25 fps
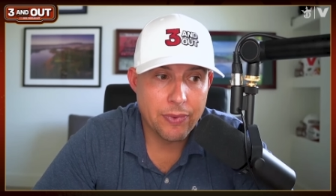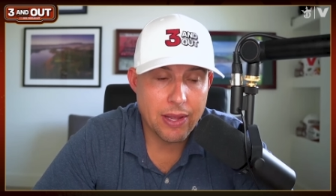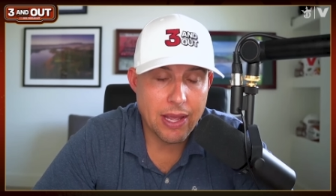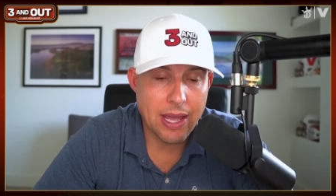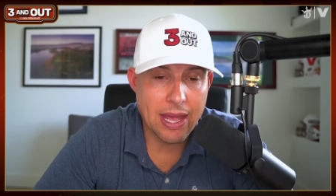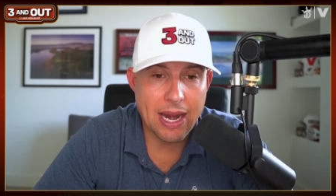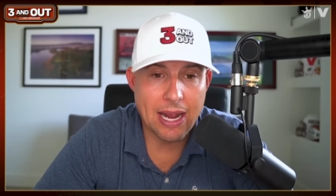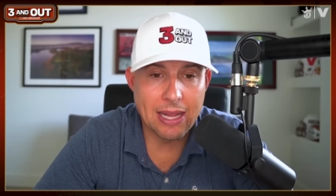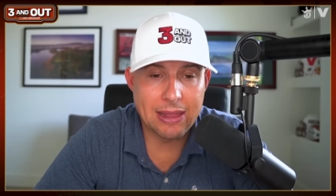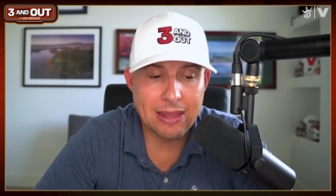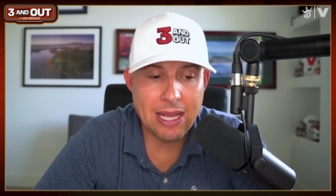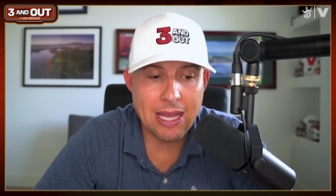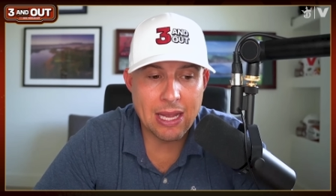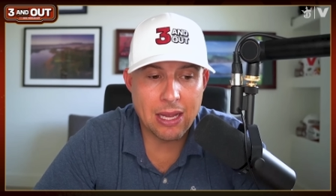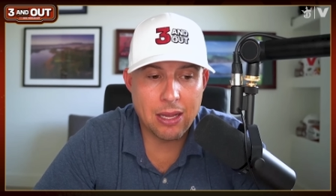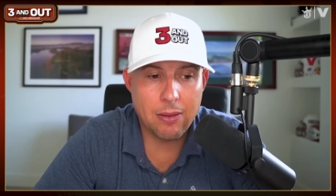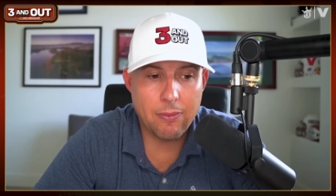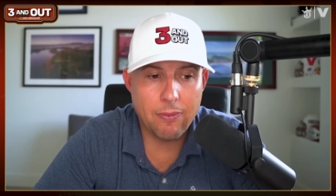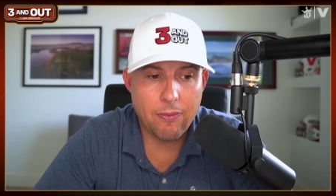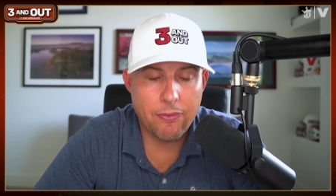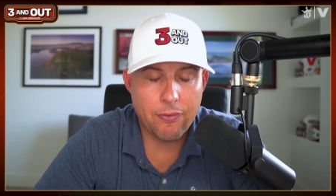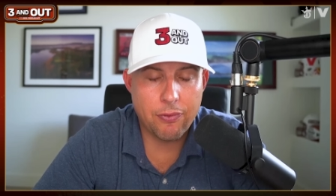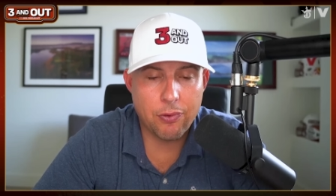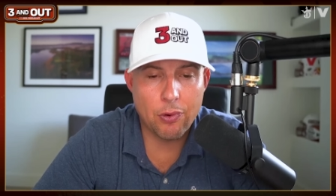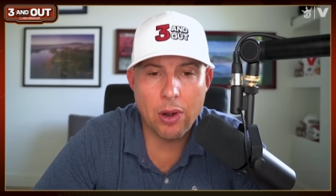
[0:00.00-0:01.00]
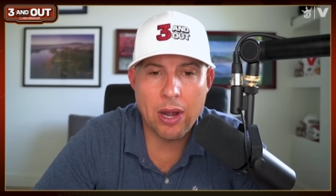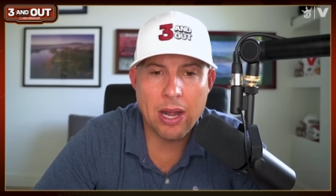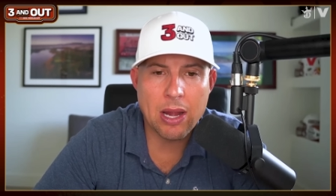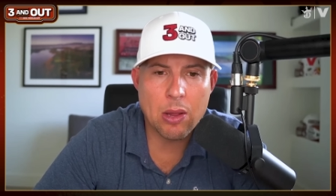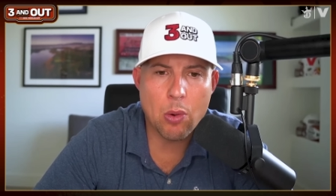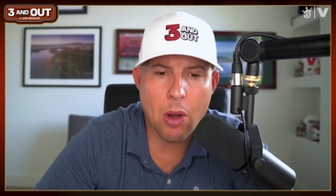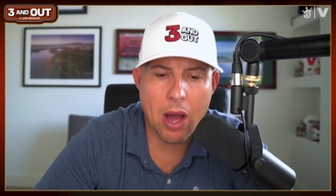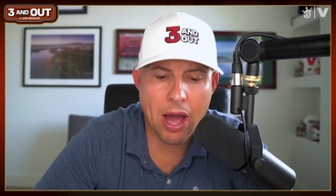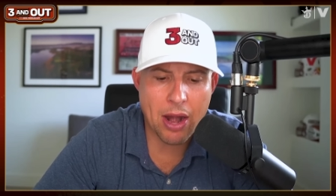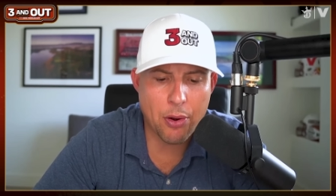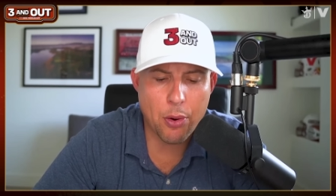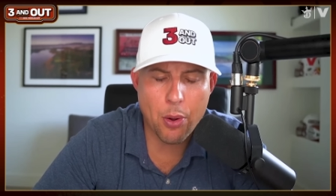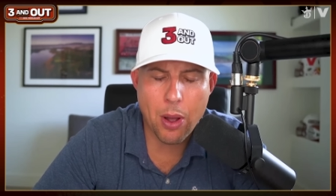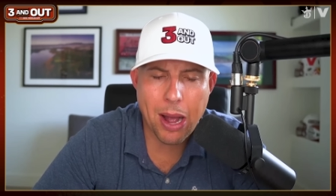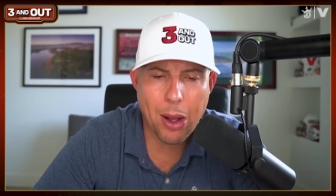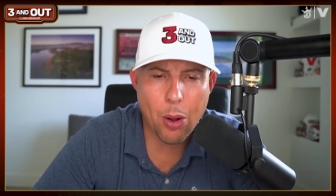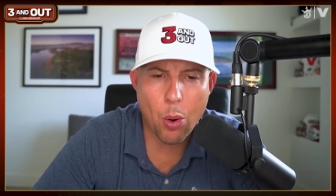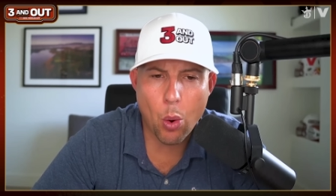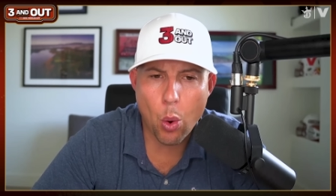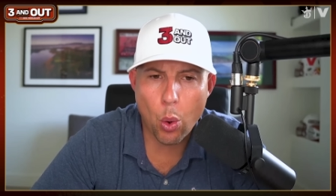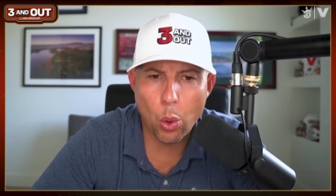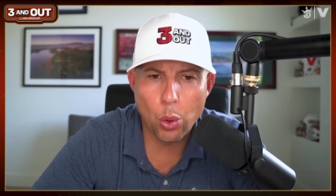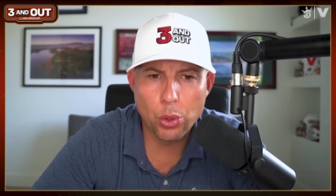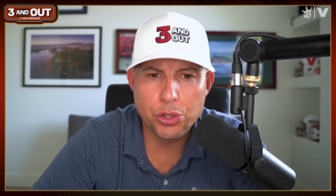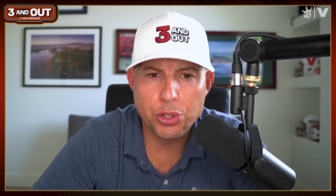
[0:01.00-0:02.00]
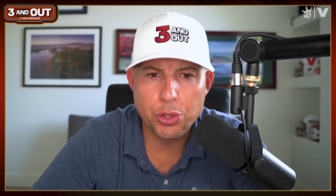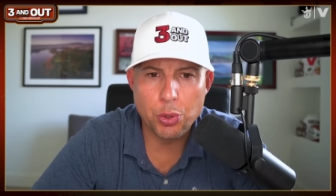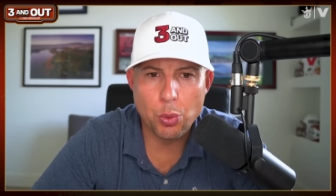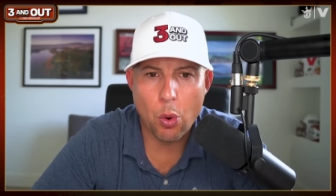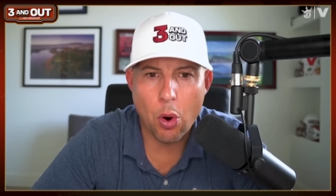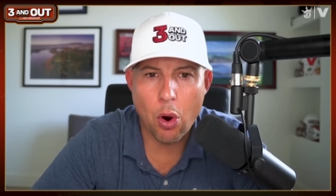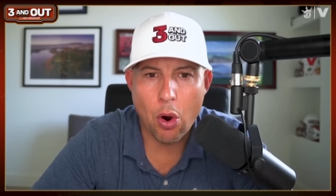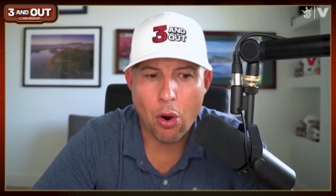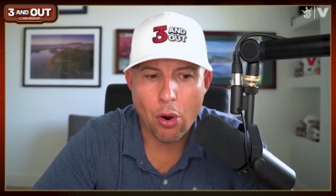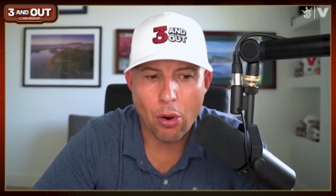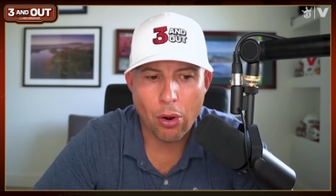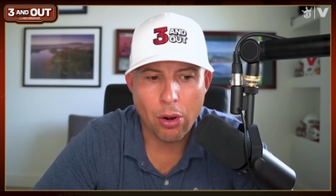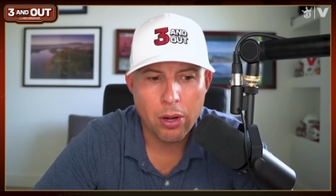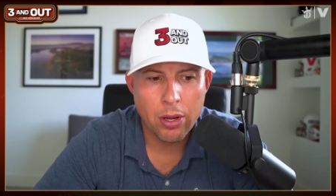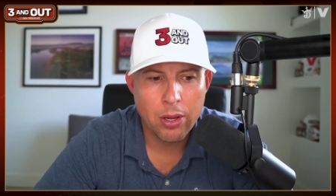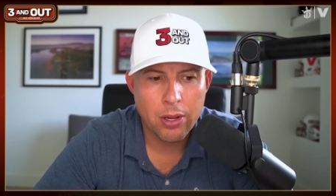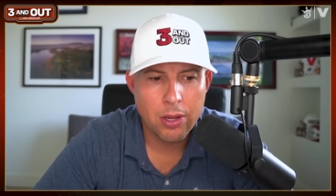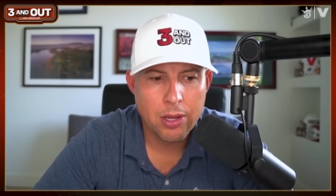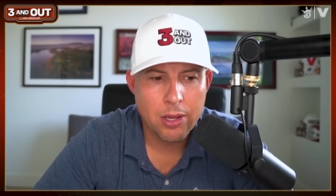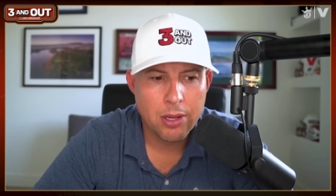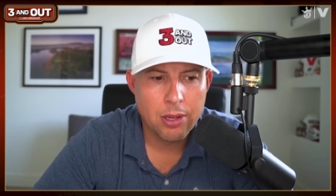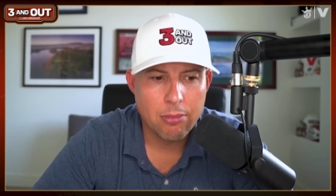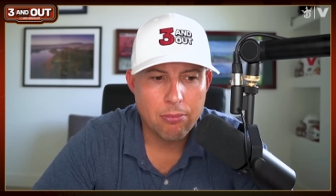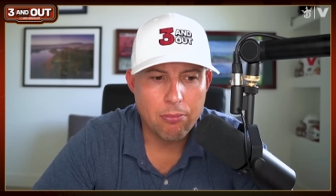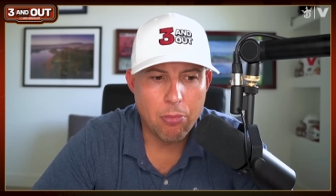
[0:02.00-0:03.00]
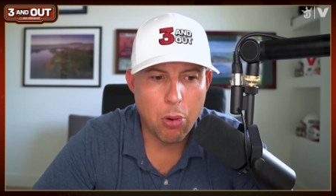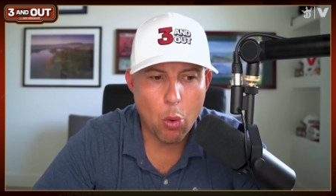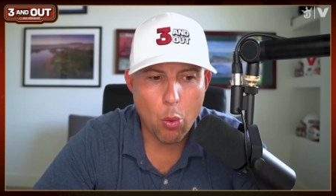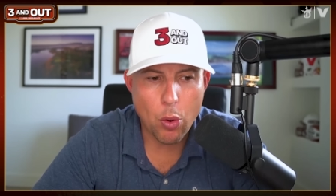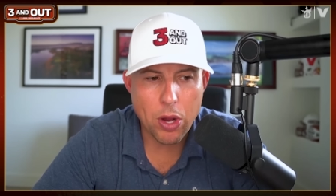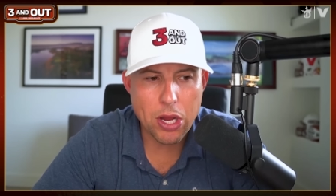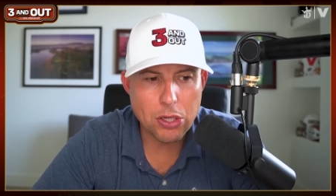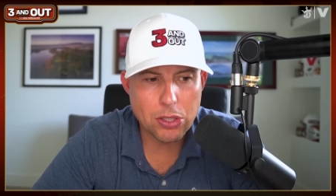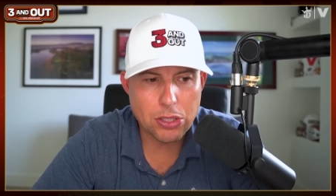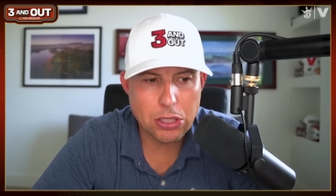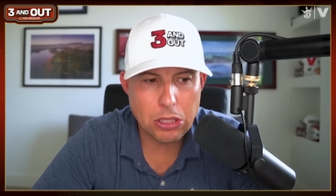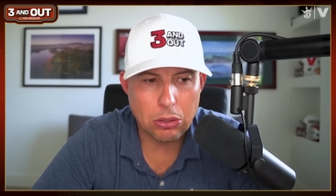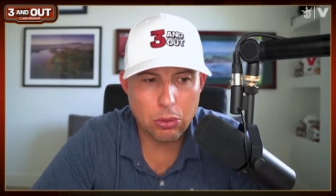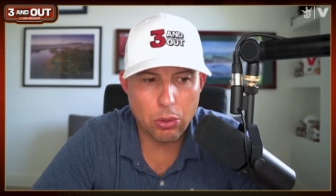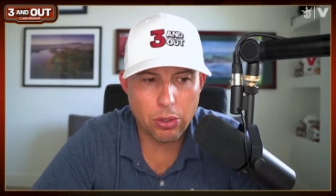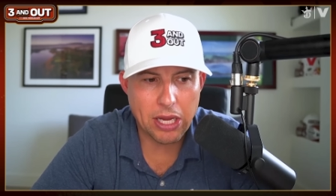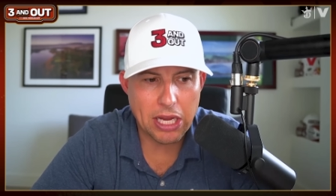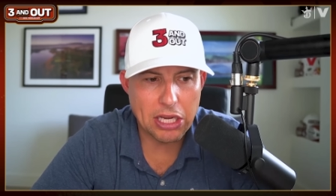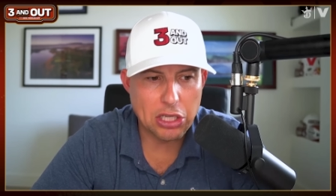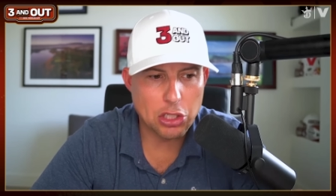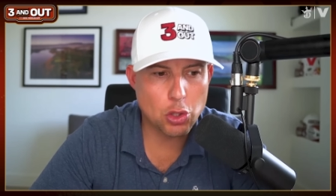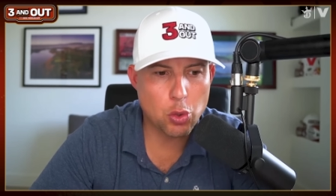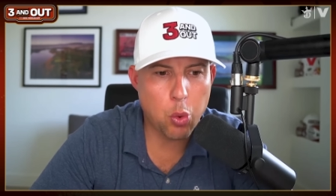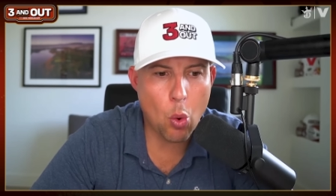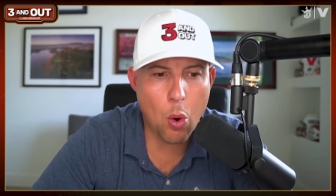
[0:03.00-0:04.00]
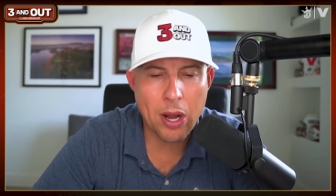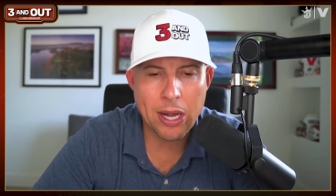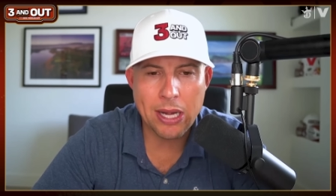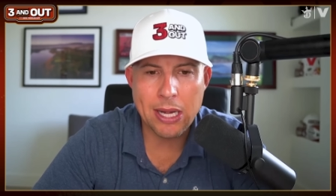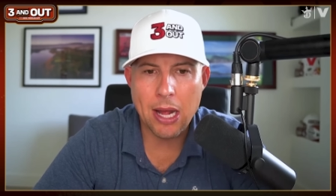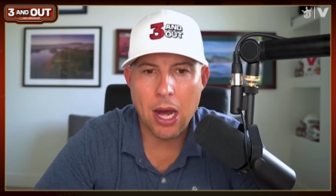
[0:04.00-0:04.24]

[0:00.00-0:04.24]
And I think for any, I don't know how old you are, but we used to look at $20